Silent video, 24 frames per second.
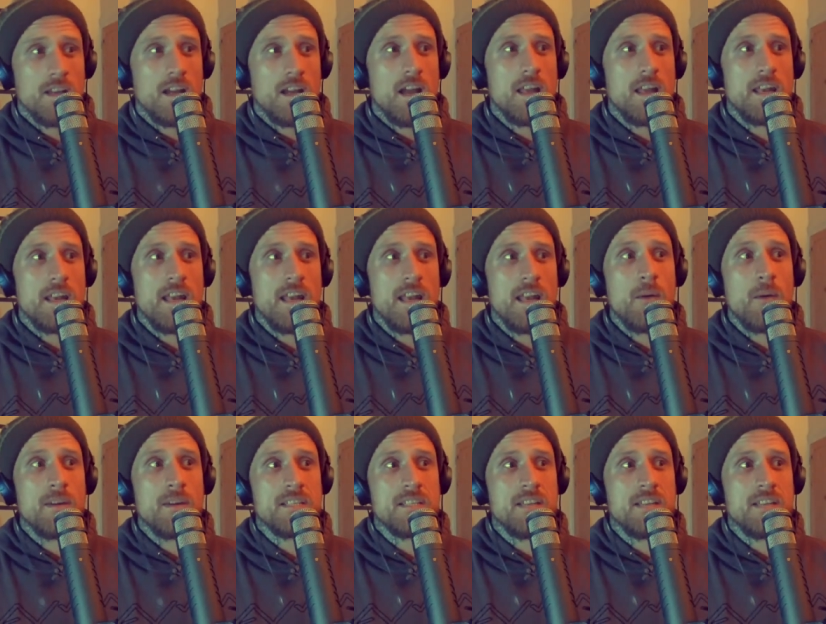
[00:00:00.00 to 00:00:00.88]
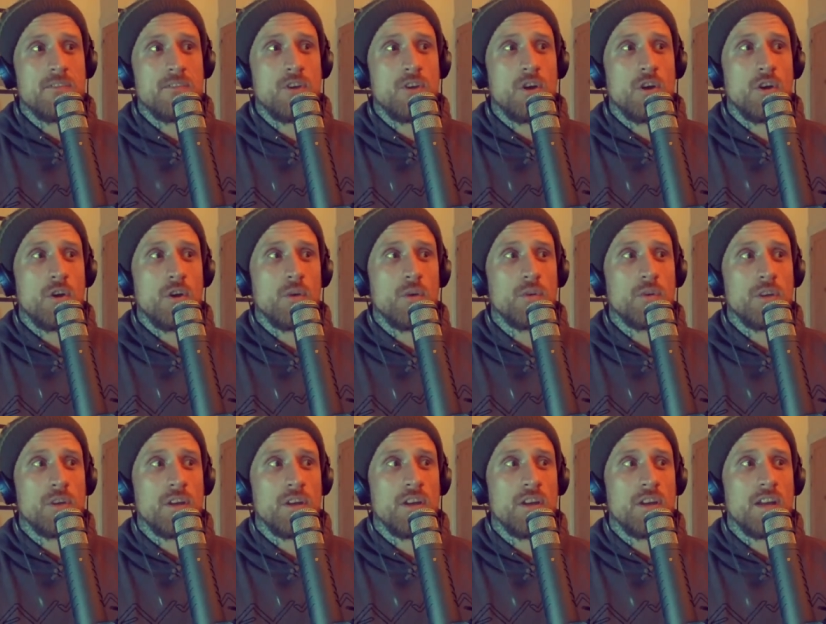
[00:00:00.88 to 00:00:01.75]
Now, as I've gotten
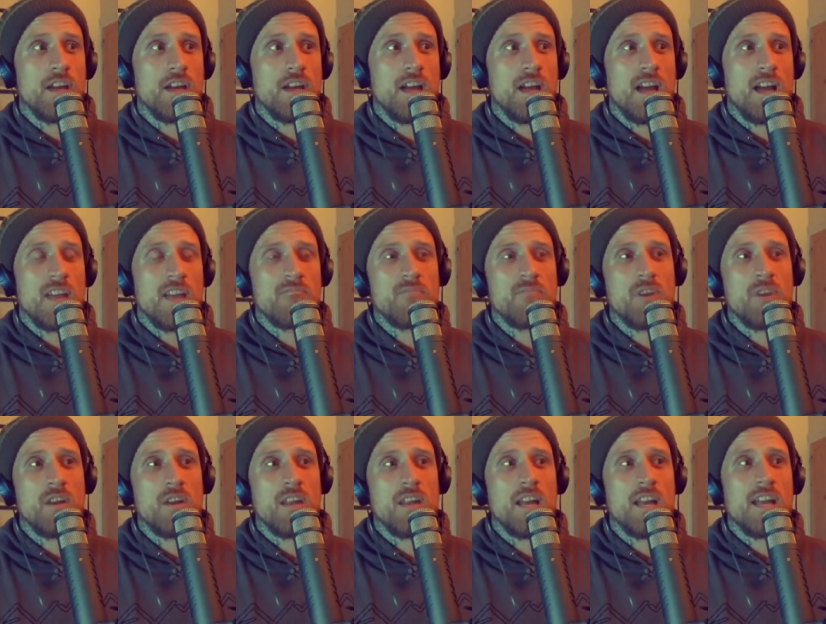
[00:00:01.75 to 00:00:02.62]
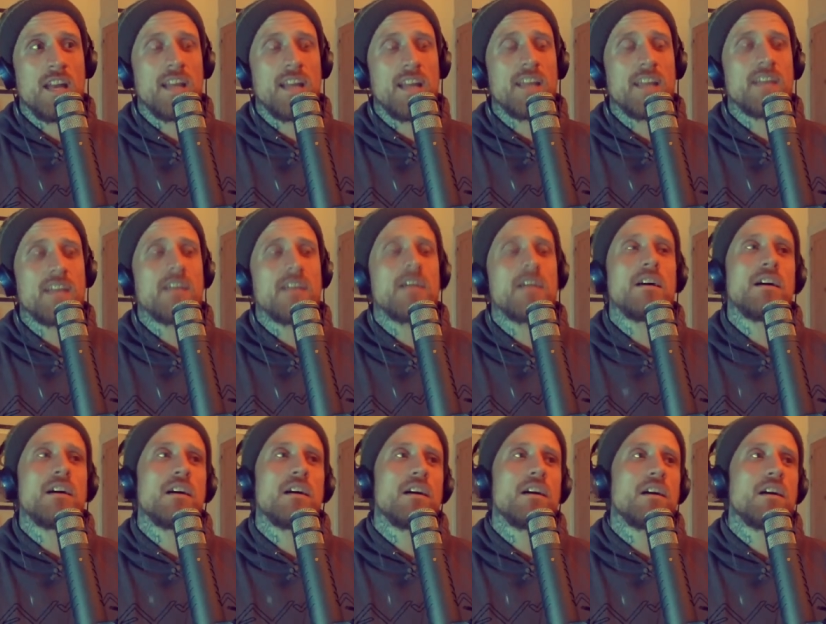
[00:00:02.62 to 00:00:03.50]
older, I'm not like,
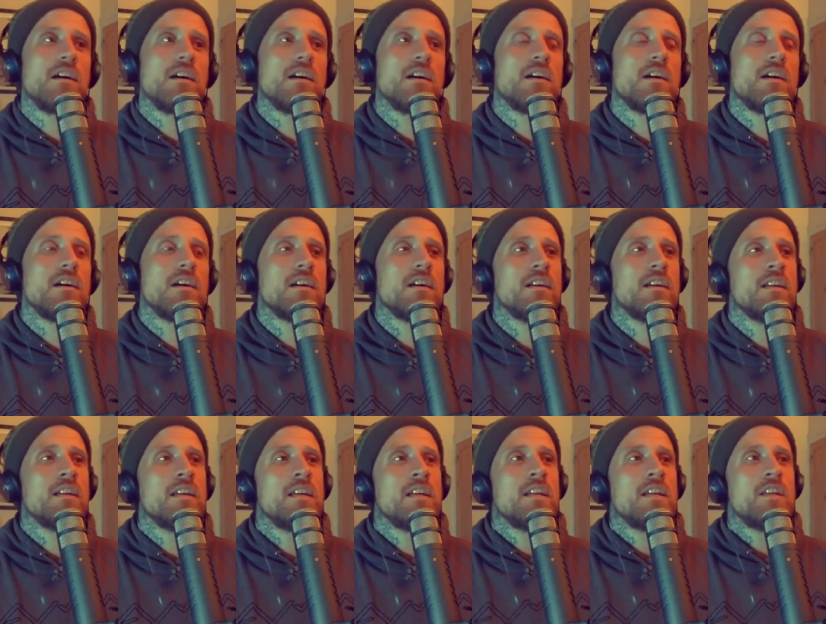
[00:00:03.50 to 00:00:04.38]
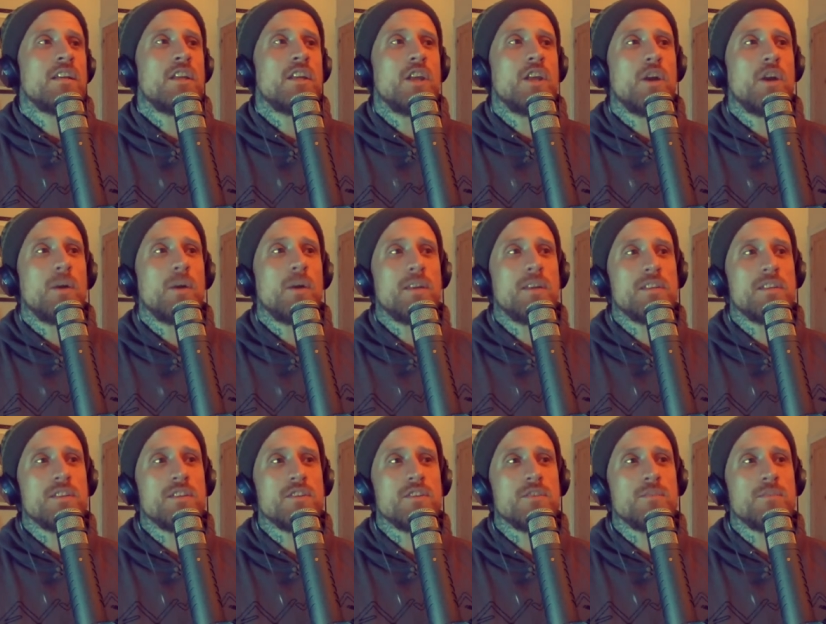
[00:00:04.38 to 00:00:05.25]
oh, you know, he's
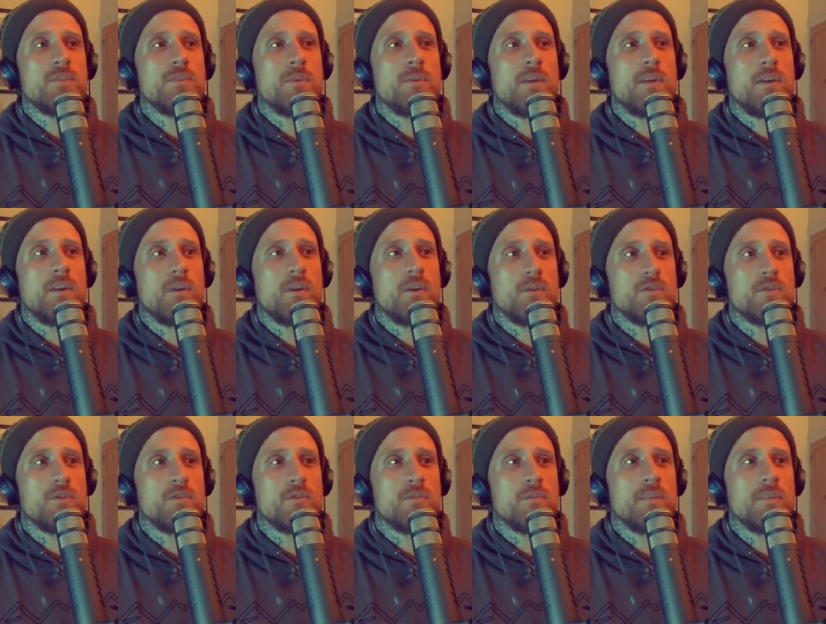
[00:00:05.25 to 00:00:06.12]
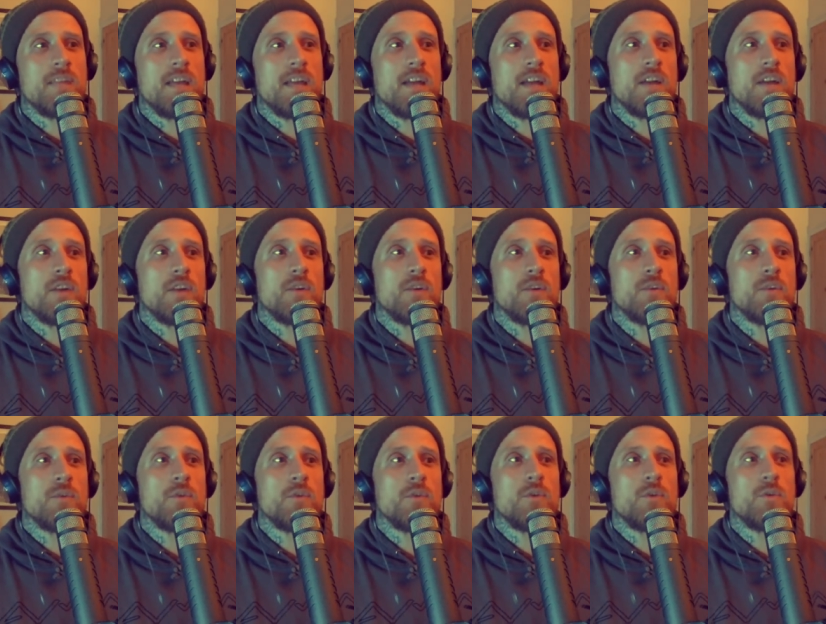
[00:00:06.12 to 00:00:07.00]
not someone who I go to and be like,
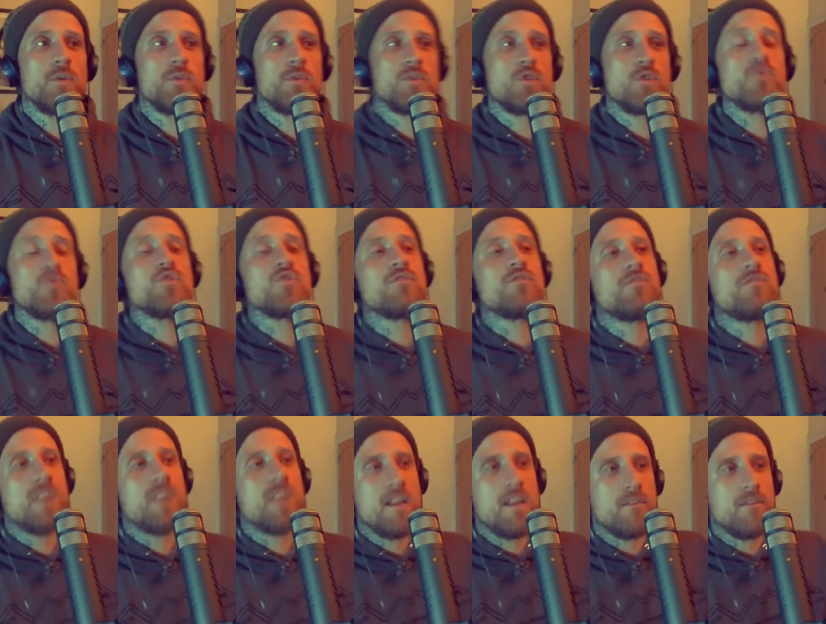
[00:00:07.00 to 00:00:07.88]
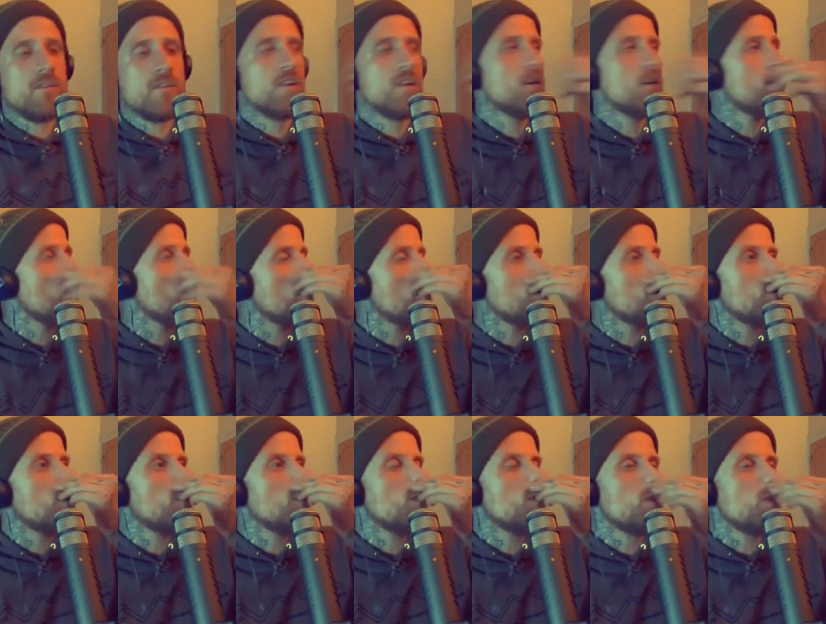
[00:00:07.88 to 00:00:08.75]
who's your favorite,
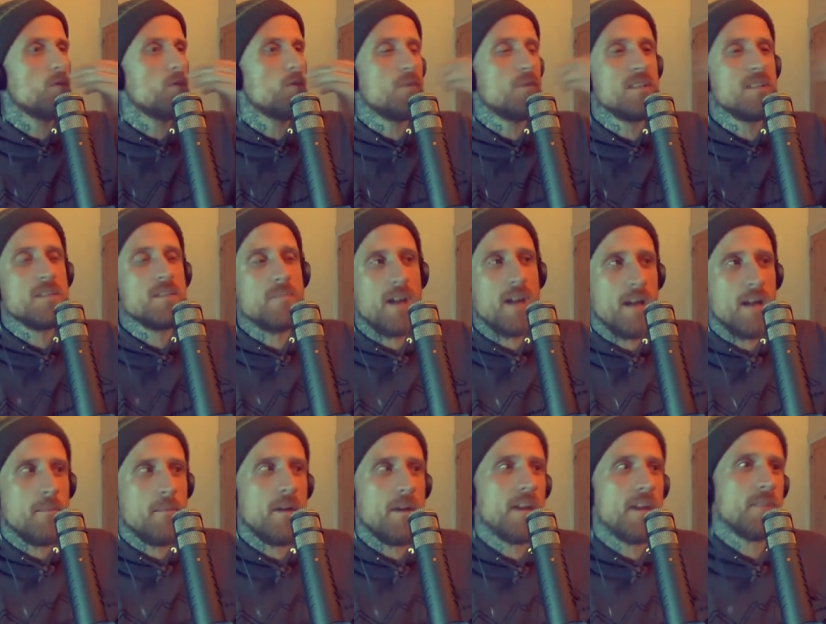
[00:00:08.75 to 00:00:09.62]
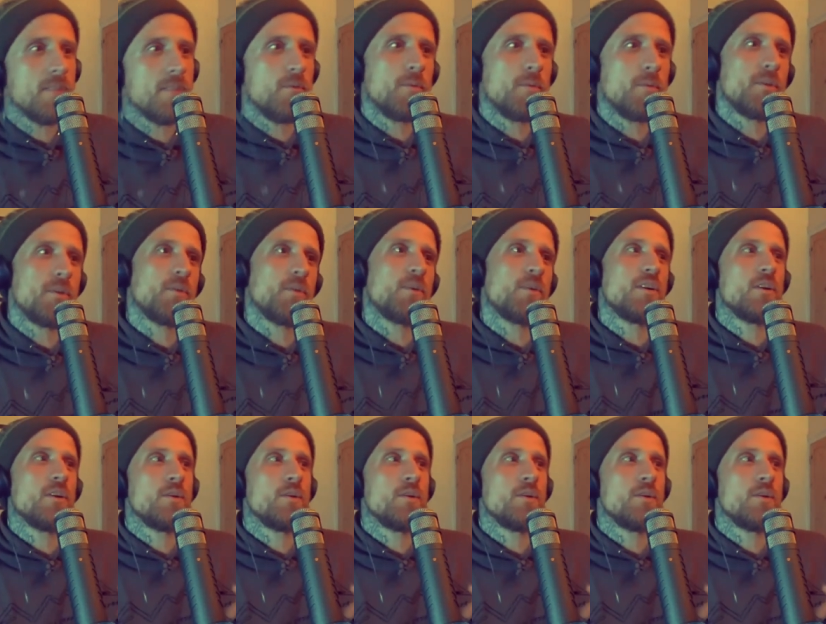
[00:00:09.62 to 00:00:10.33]
who you inspired by at the moment, or